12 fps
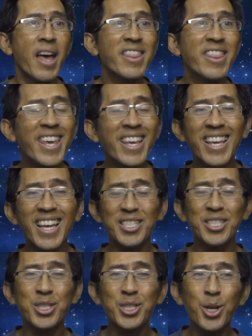they get
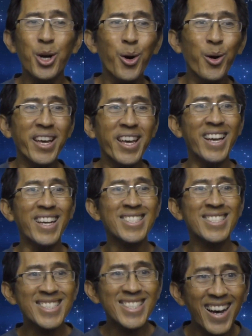so
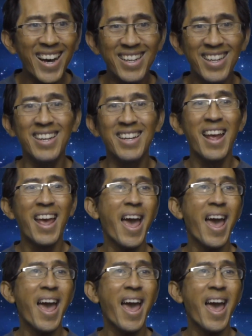excited